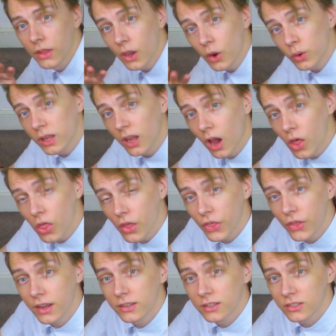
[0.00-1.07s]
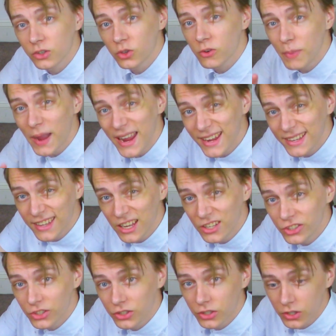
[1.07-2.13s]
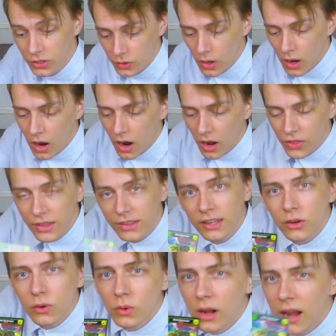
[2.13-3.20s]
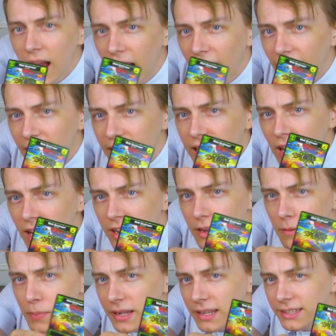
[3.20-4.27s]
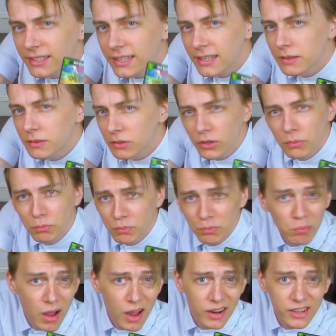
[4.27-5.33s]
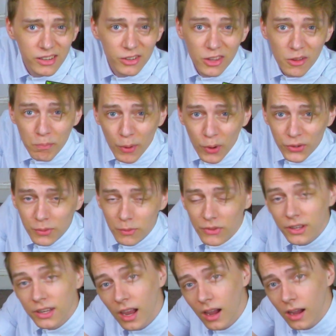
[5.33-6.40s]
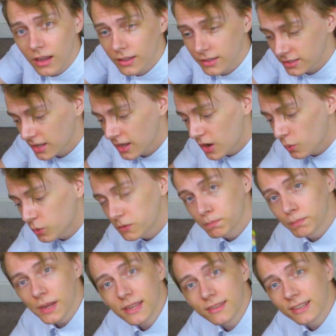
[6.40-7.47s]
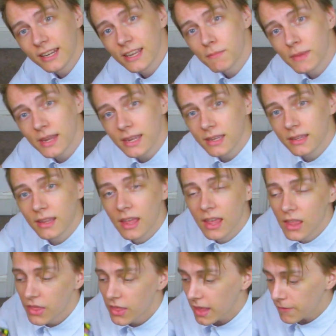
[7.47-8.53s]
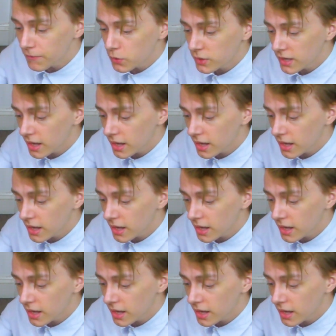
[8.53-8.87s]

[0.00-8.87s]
only other thing to sort of pay attention to are these little ally ability markers on the bottom of the cards, which basically mean that if you